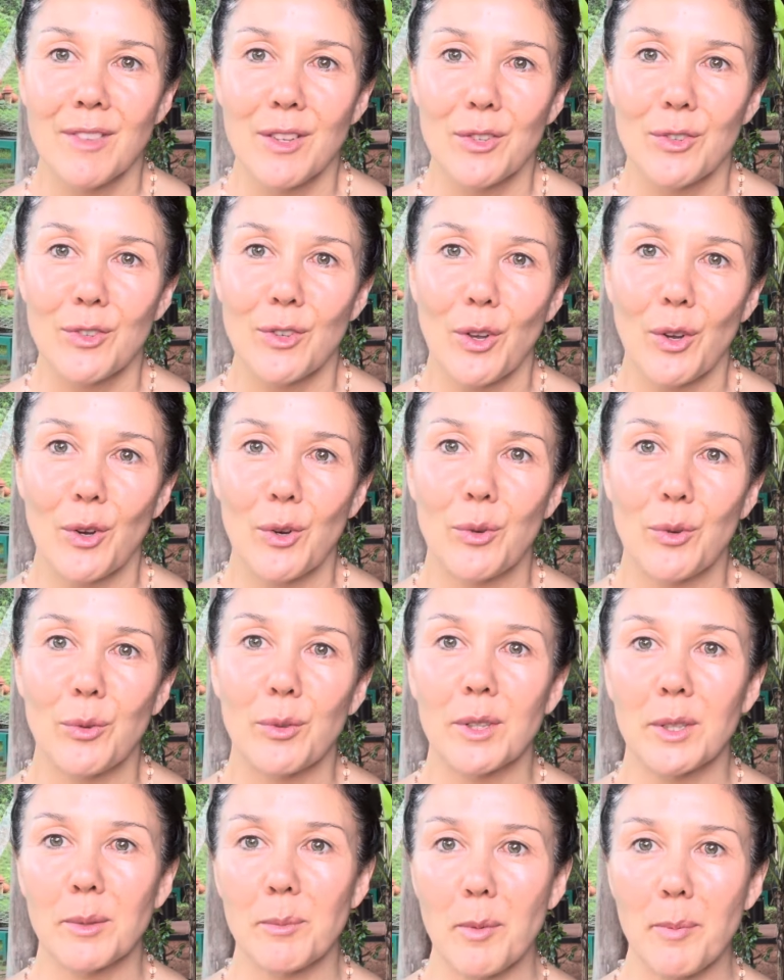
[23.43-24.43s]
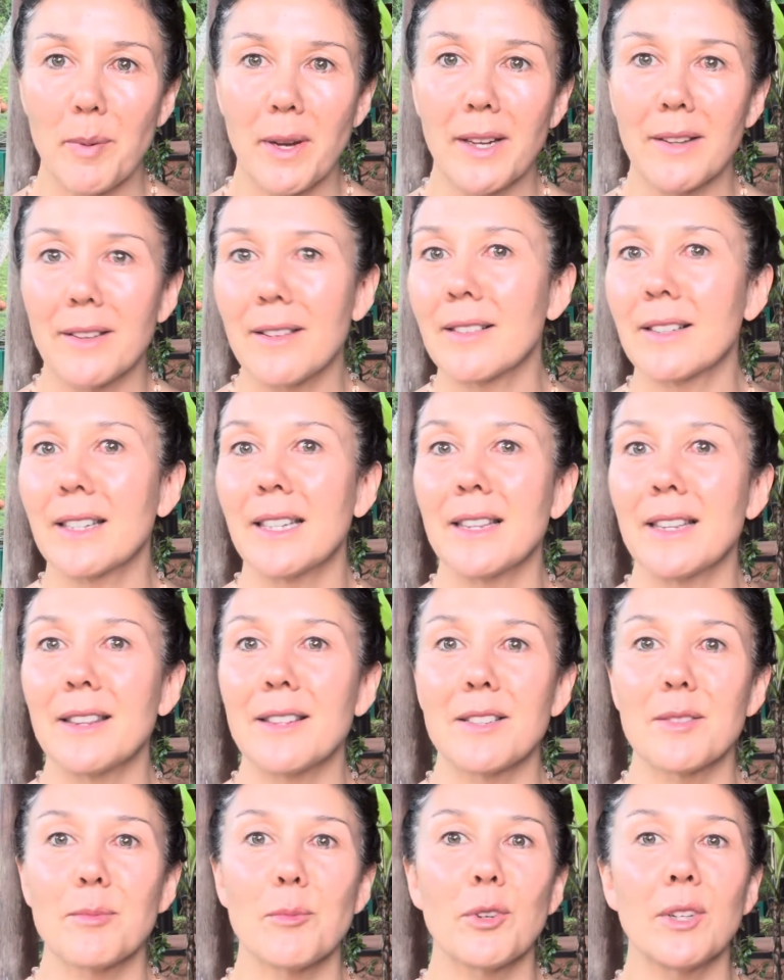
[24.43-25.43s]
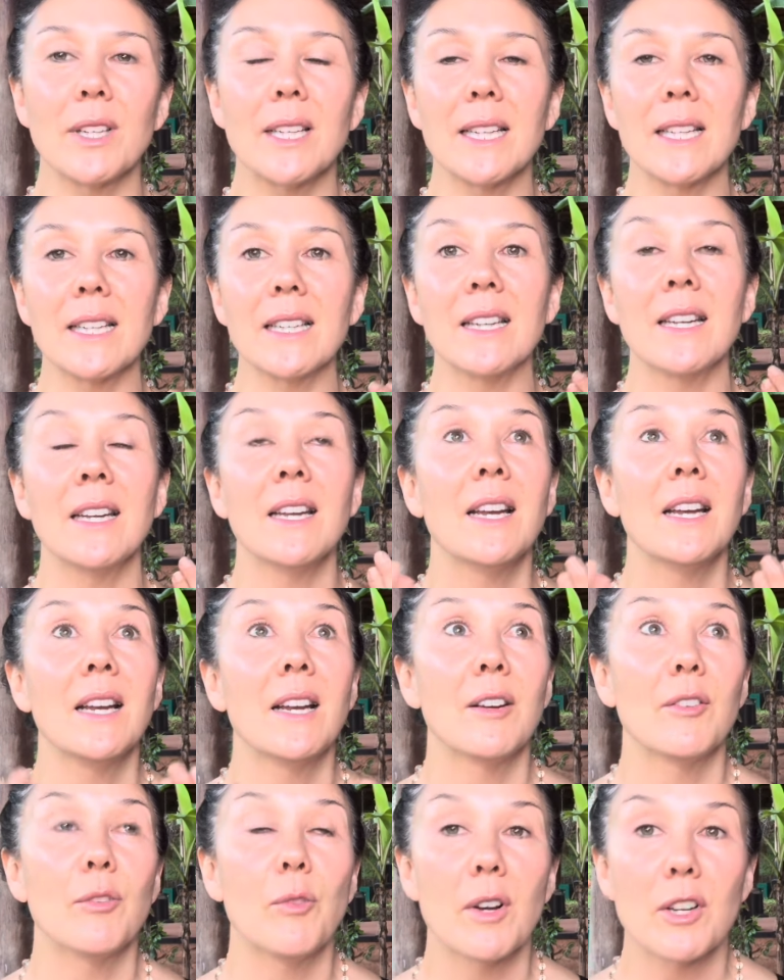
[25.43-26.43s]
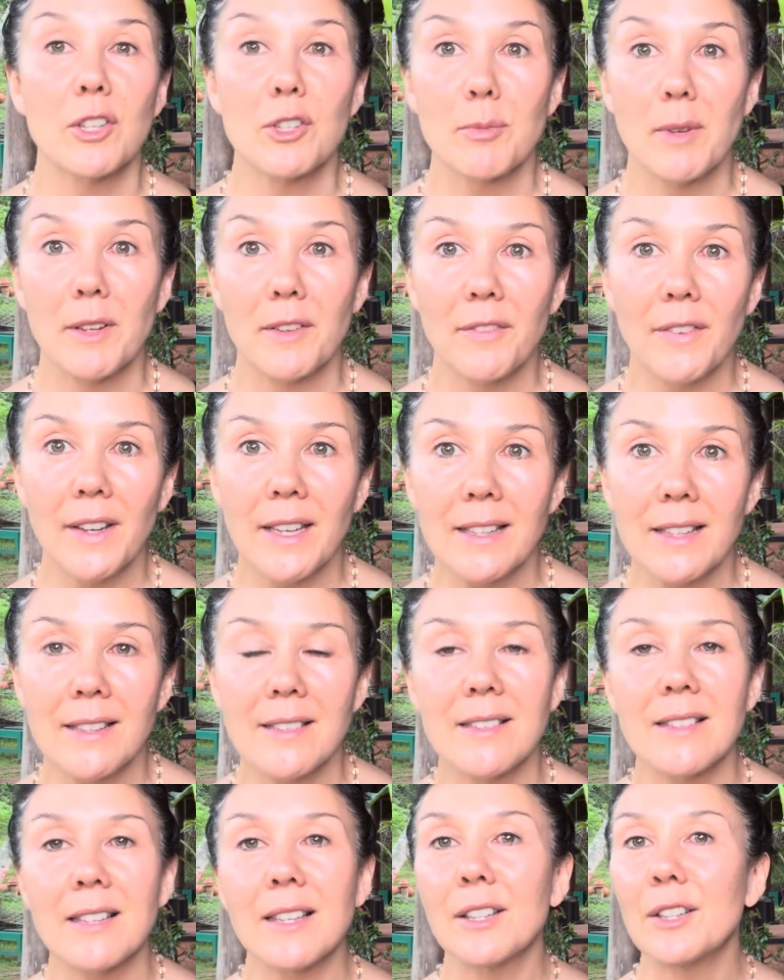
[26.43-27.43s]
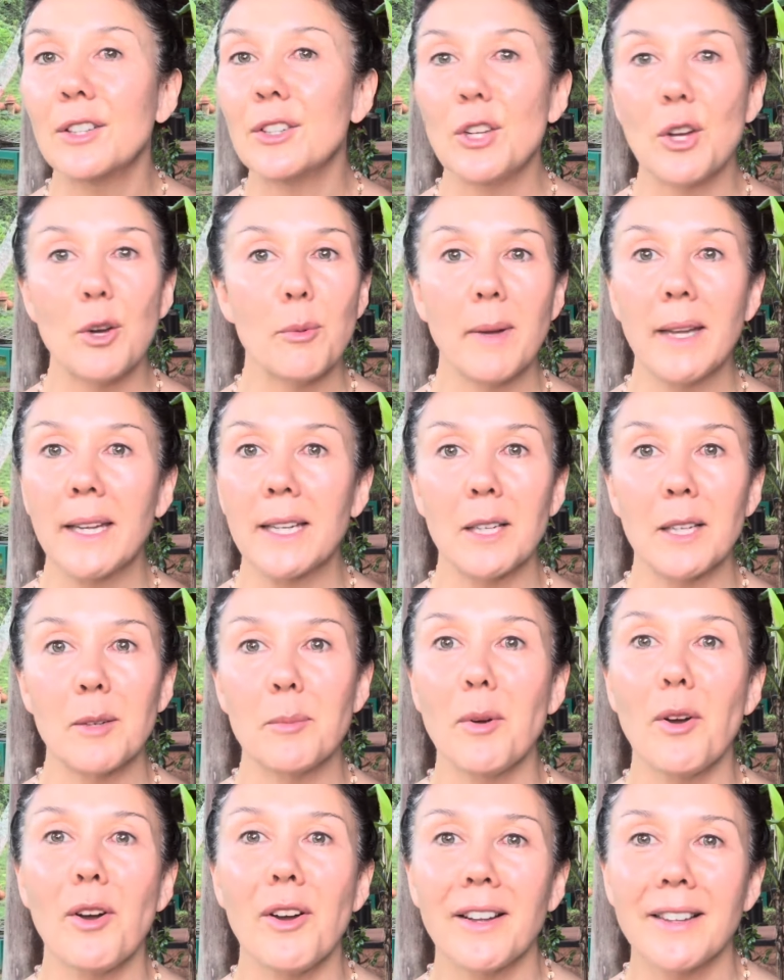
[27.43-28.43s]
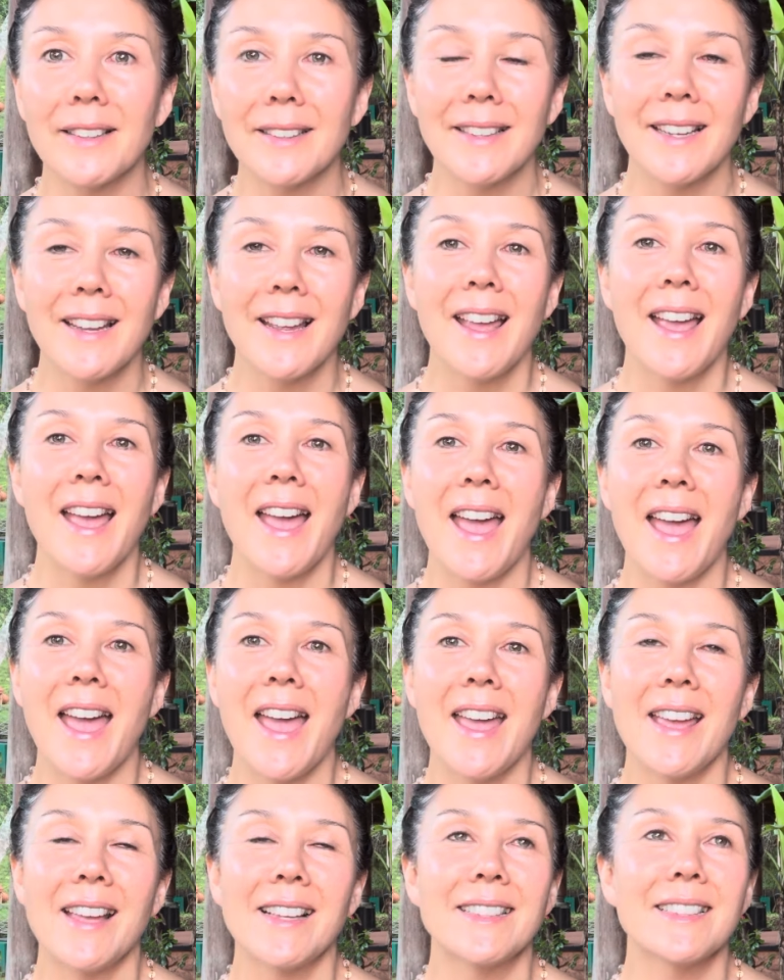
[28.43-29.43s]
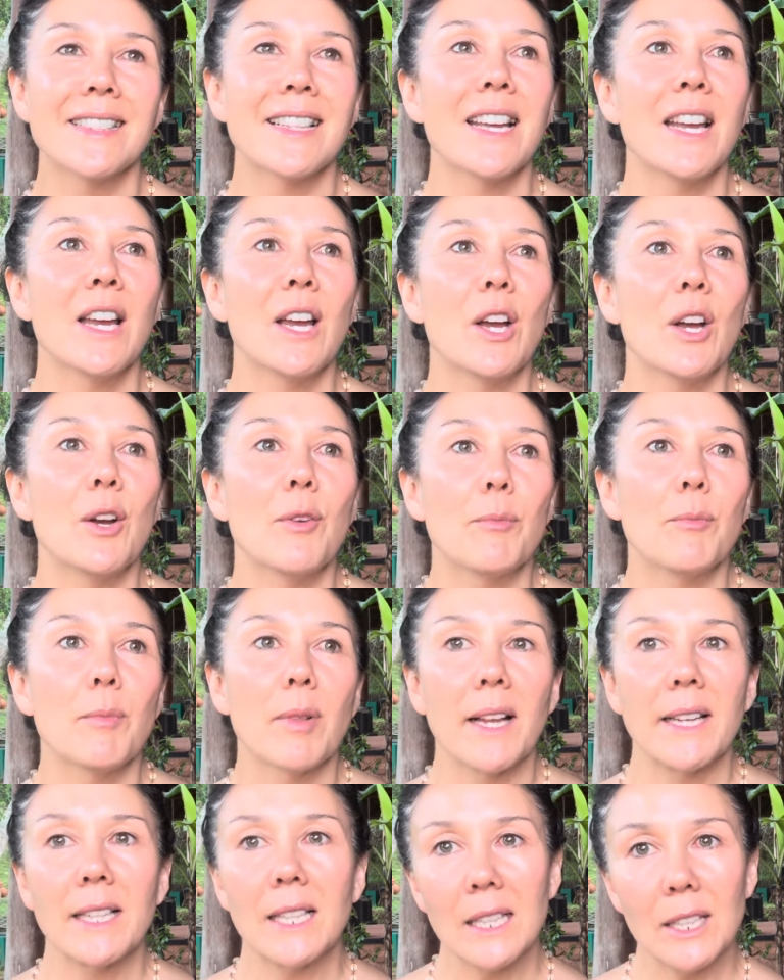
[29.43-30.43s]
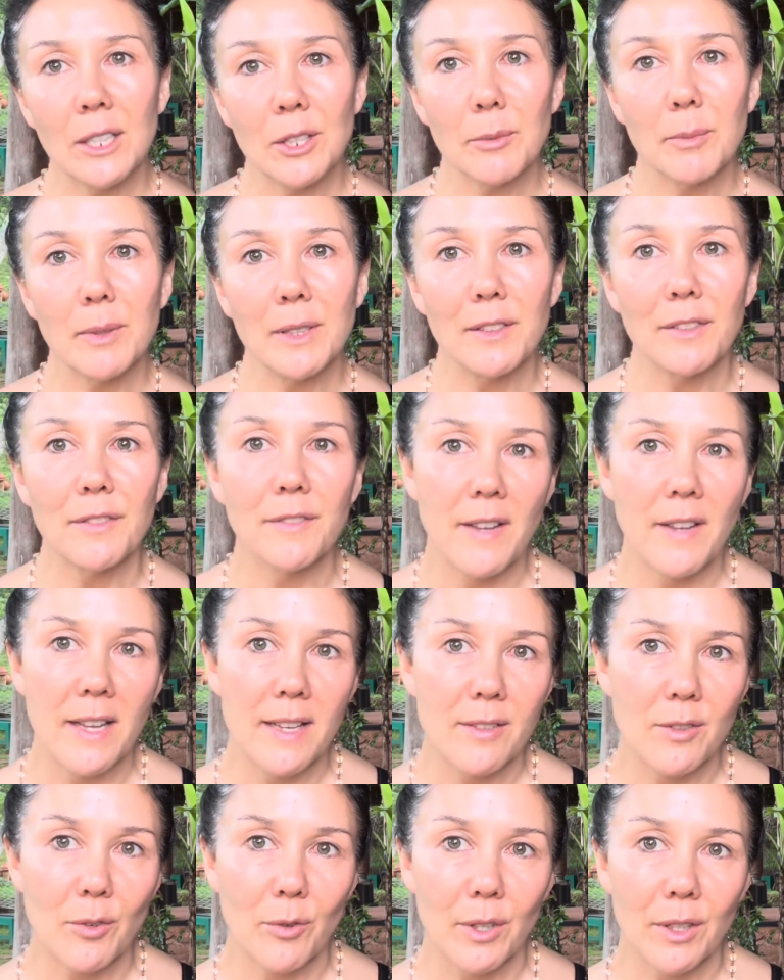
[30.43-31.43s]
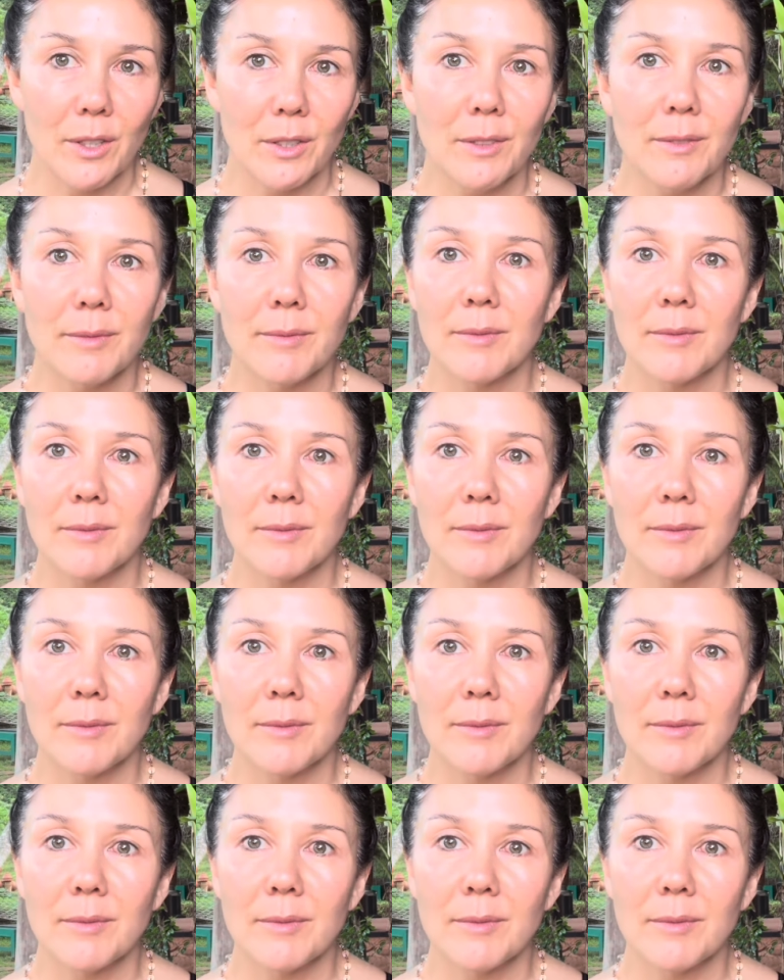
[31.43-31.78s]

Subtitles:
So we're going to prepare the skin this morning, wash my face, no makeup on, and applied a little bit of face oil.